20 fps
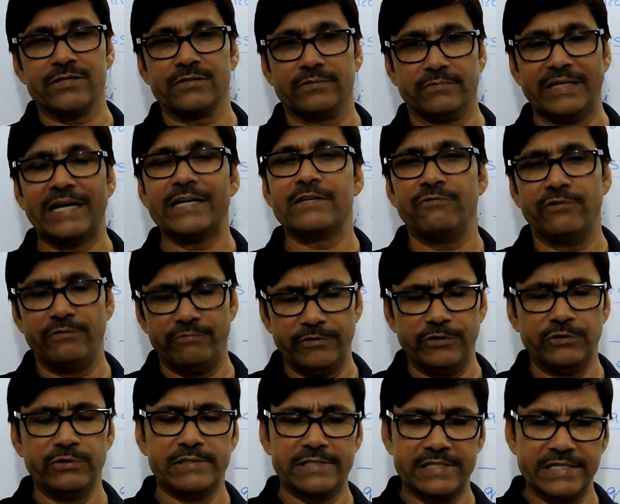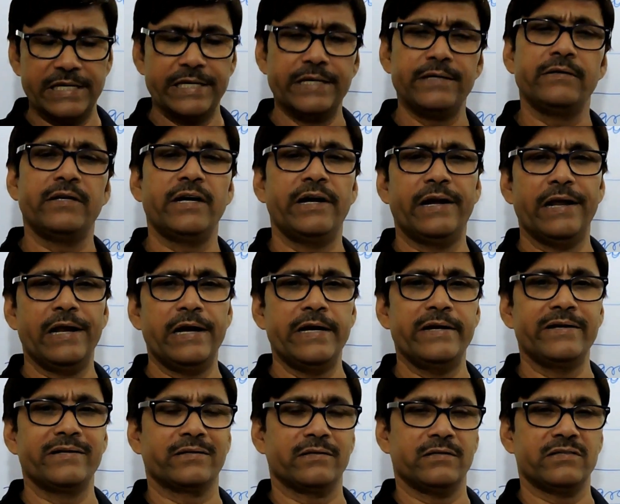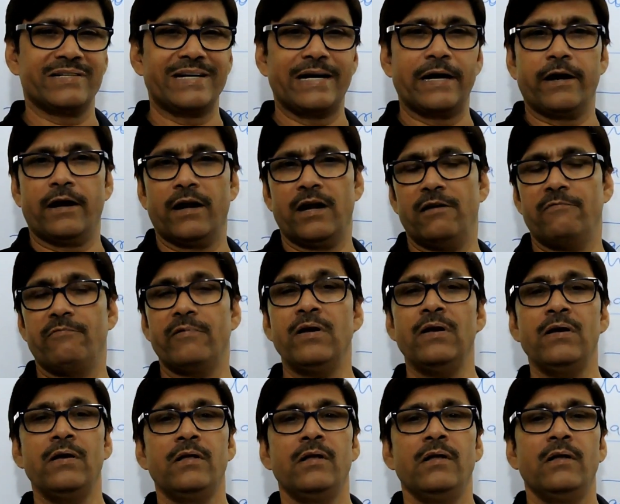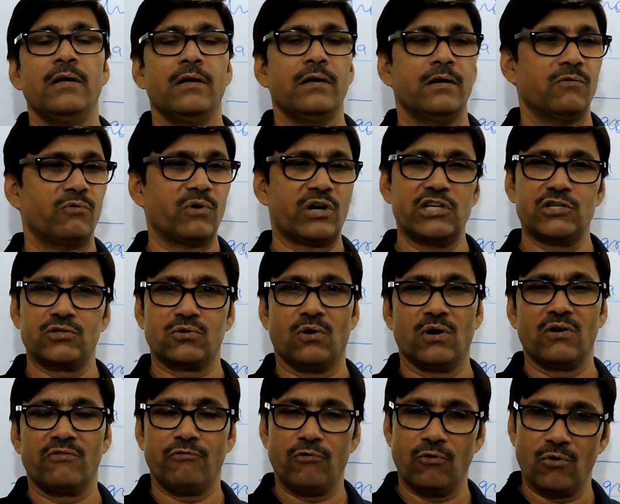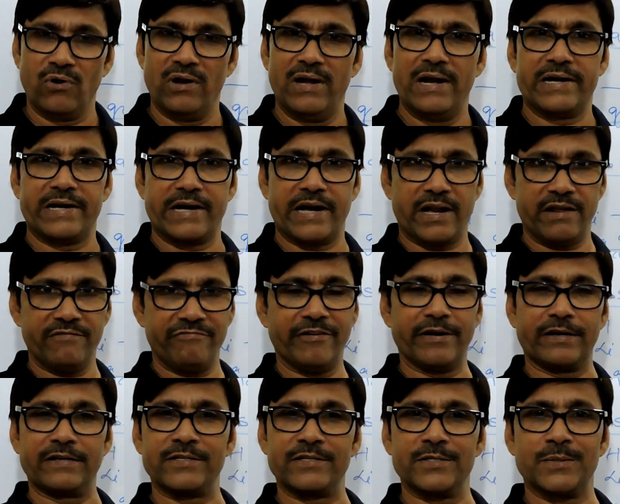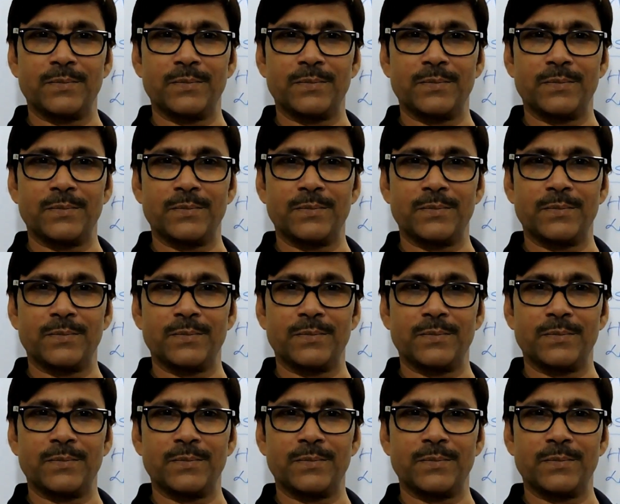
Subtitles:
That we will see in detail in standard 11, what is called photoelectric effect.